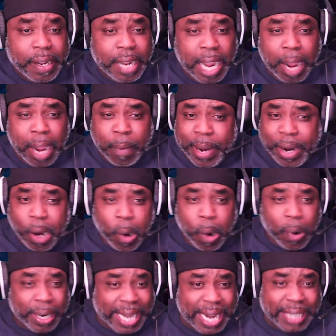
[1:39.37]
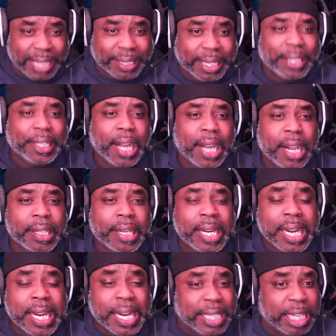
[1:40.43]
And we go against each other,
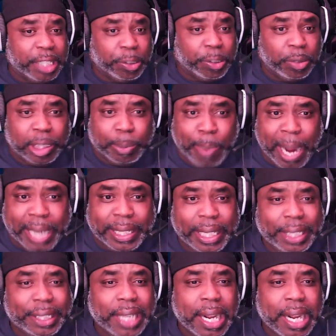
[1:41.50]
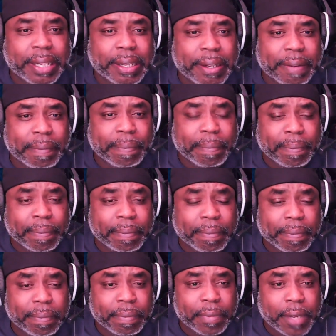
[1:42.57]
disrespect each other,
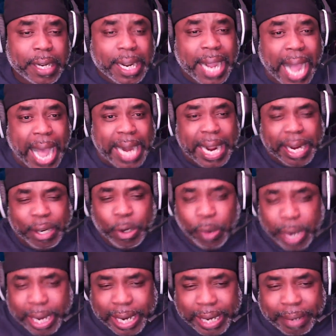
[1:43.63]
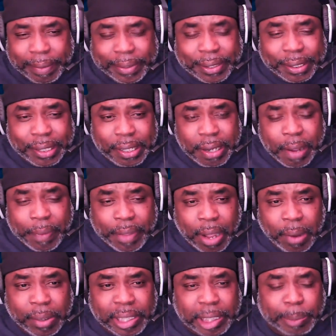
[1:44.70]
how that grieves the
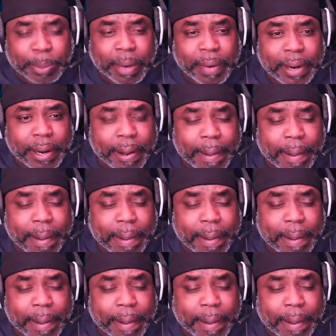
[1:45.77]
Holy Spirit.